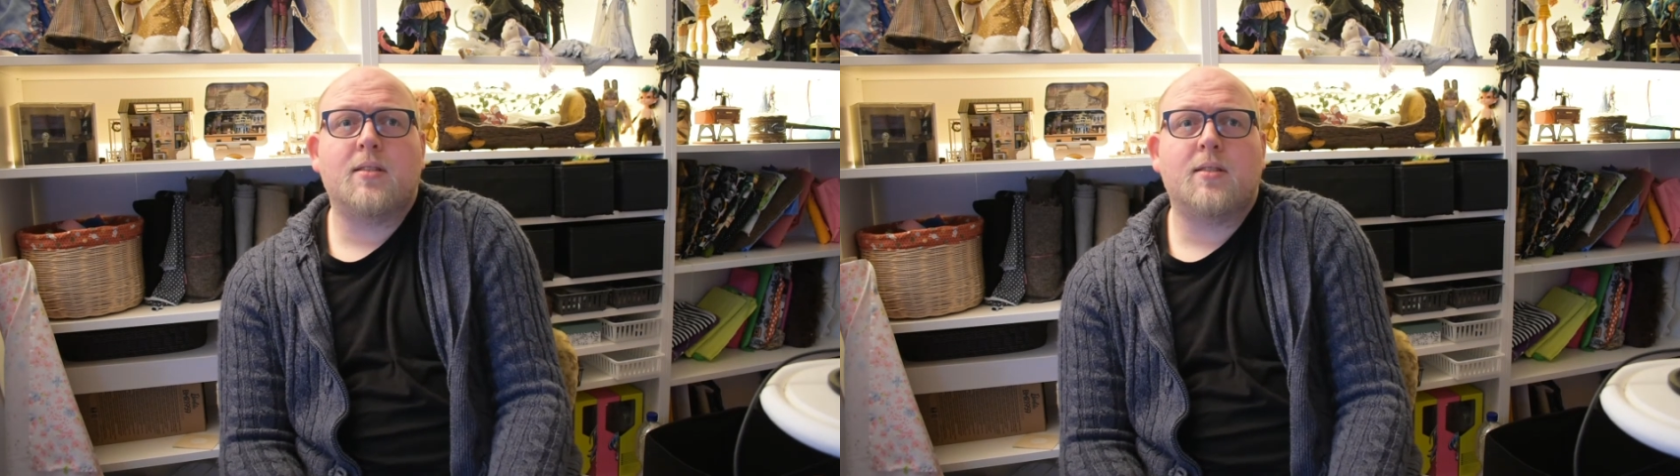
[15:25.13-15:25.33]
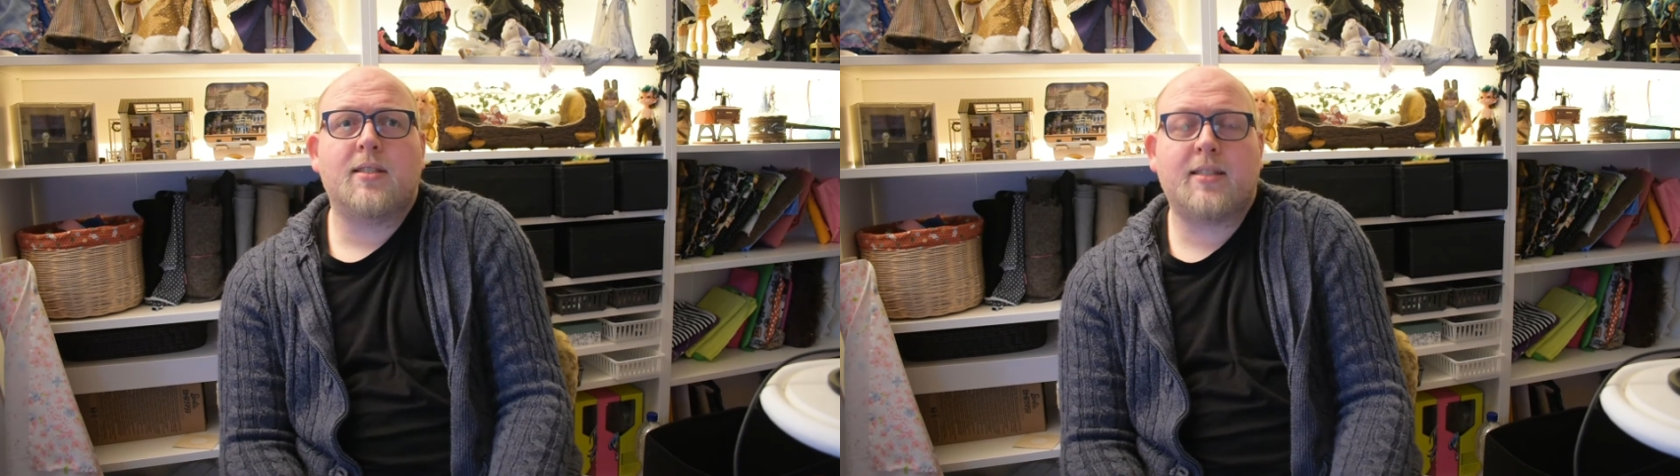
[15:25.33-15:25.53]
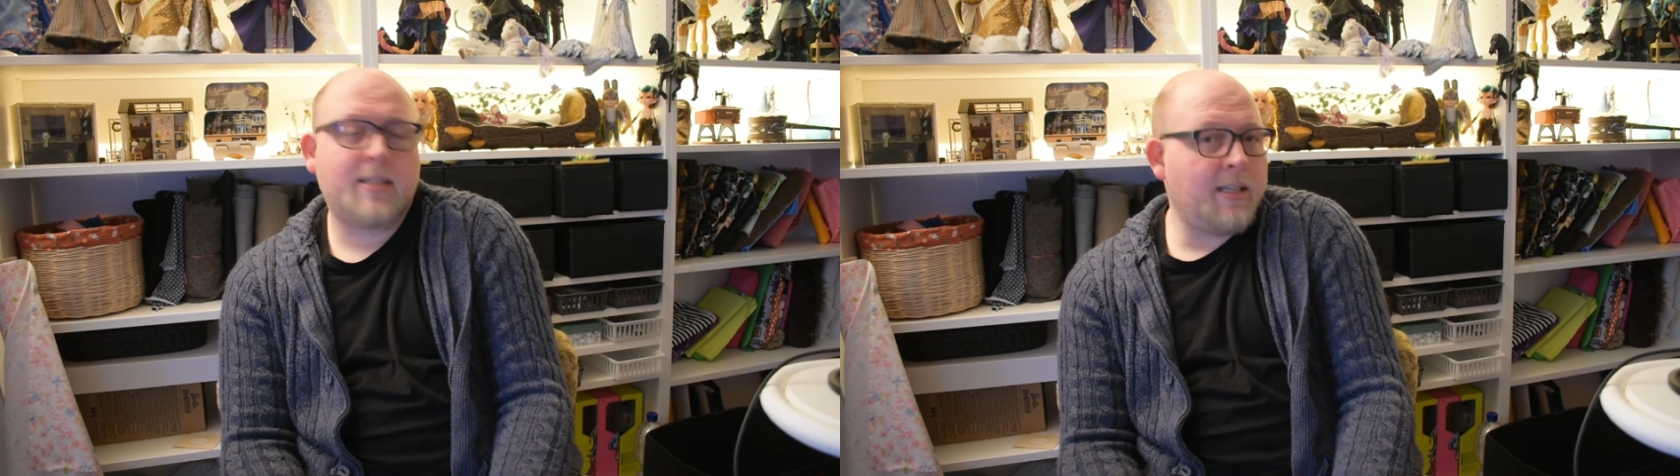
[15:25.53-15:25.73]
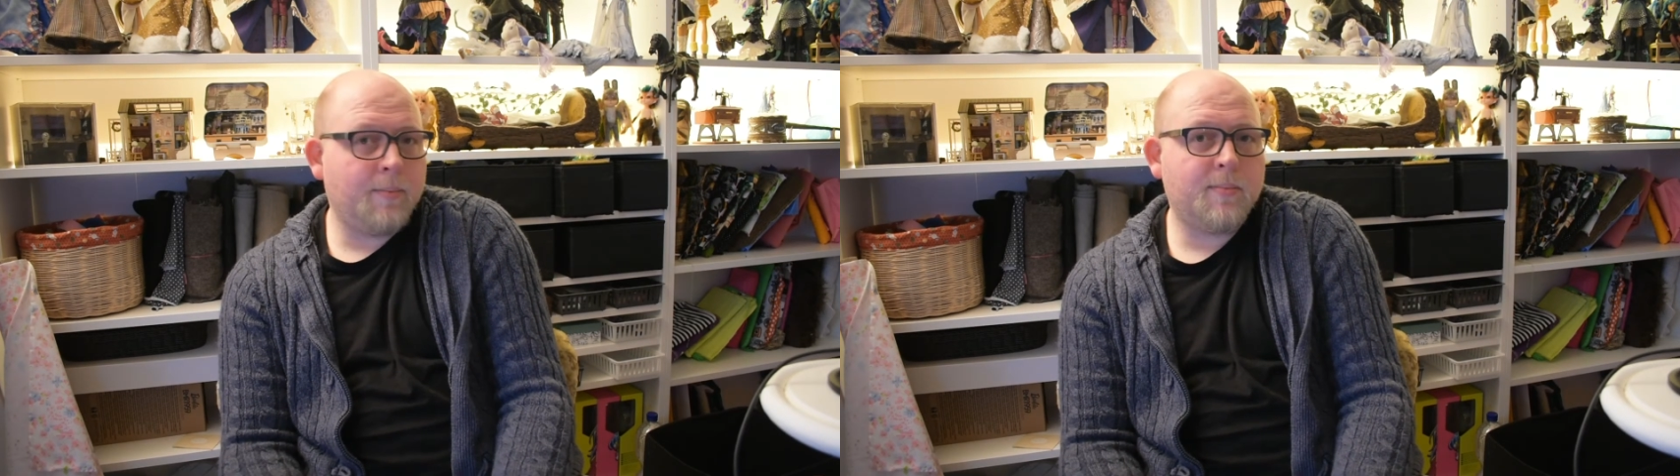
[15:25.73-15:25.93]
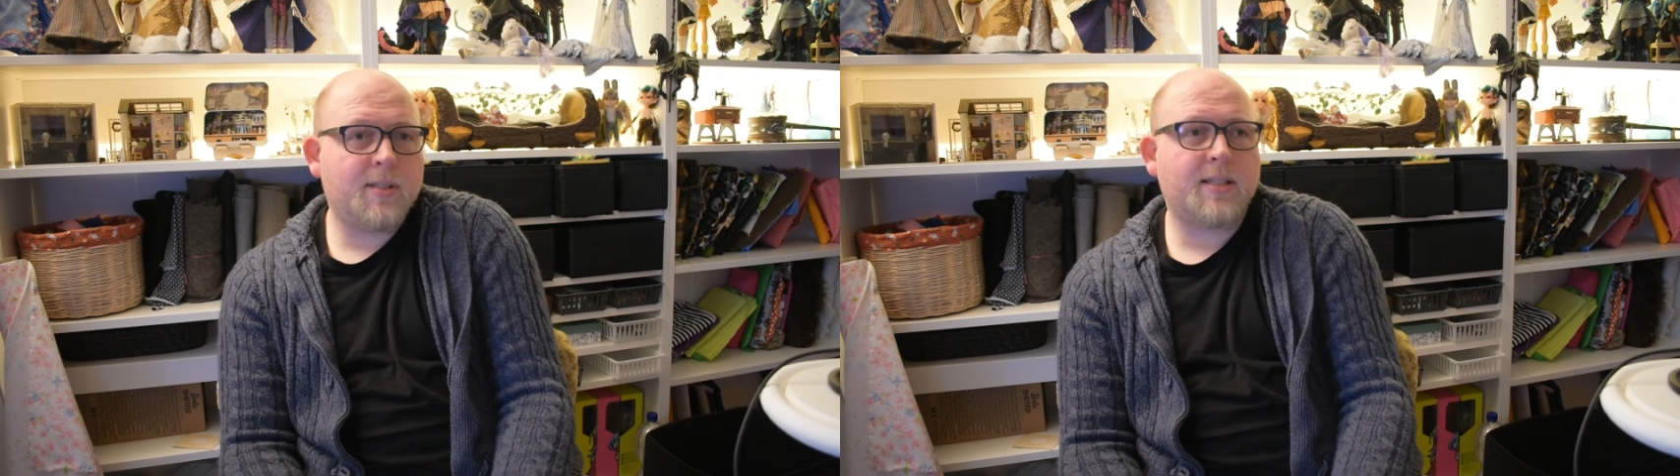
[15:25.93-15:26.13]

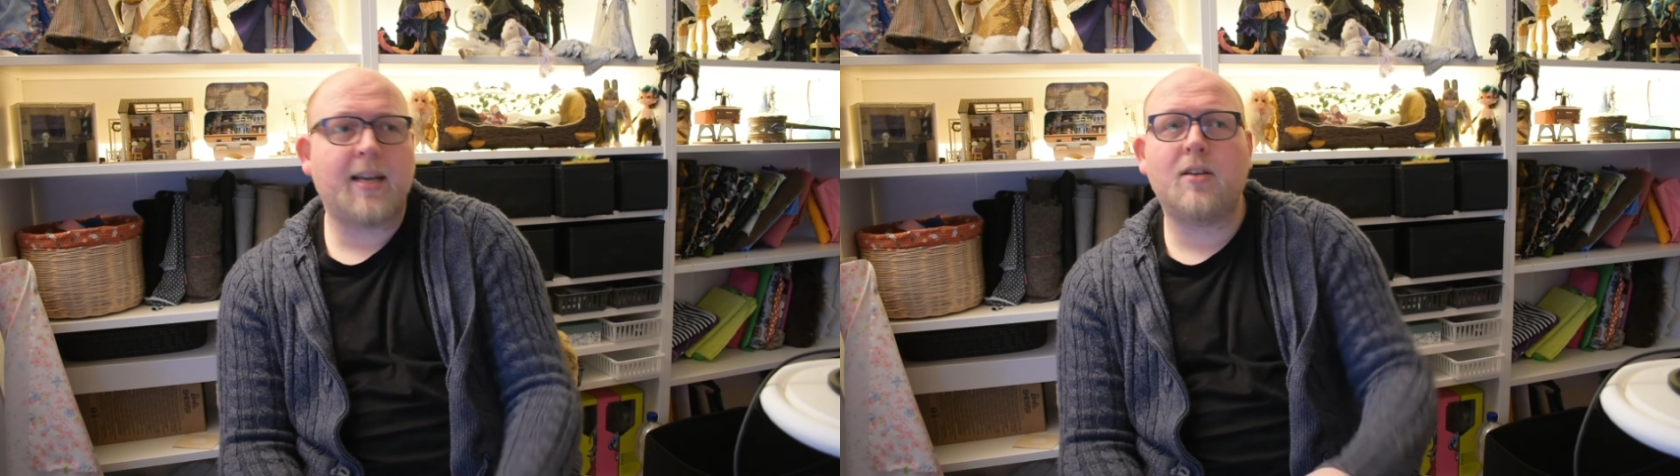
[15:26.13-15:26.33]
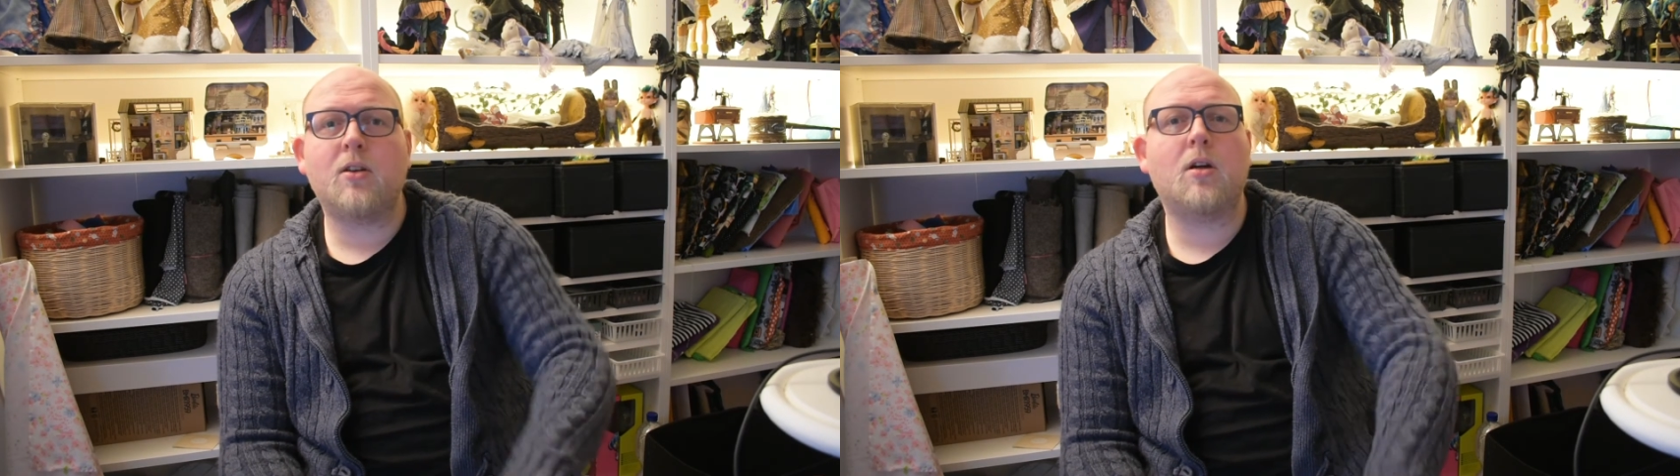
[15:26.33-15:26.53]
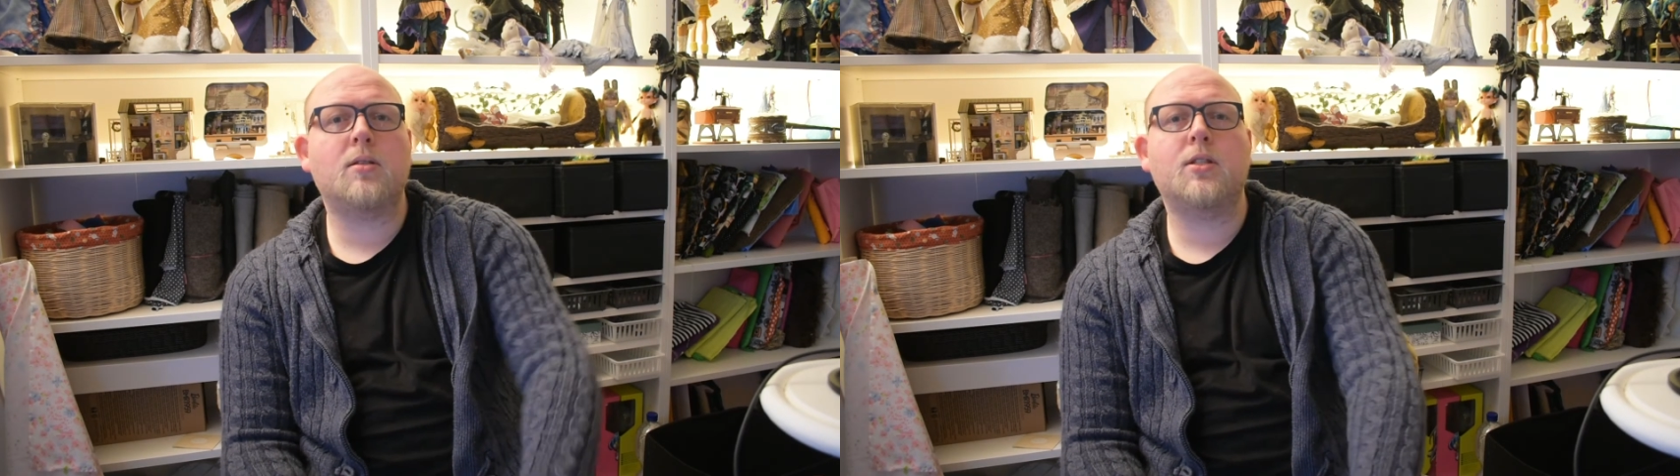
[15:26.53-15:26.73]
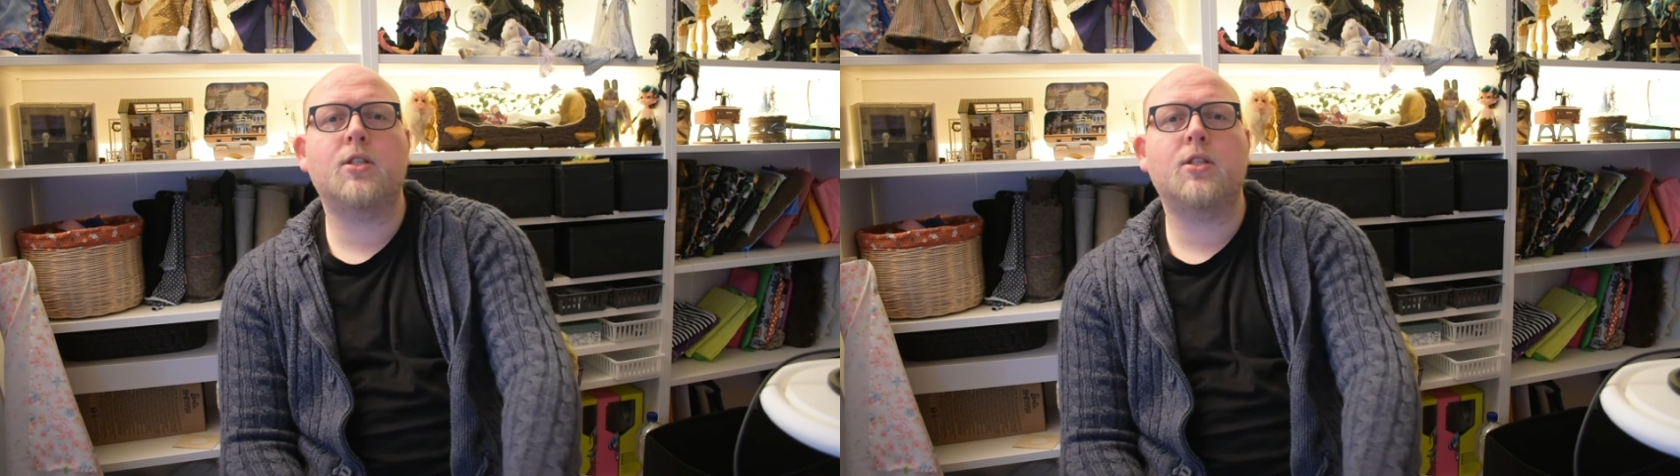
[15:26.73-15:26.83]
seams and not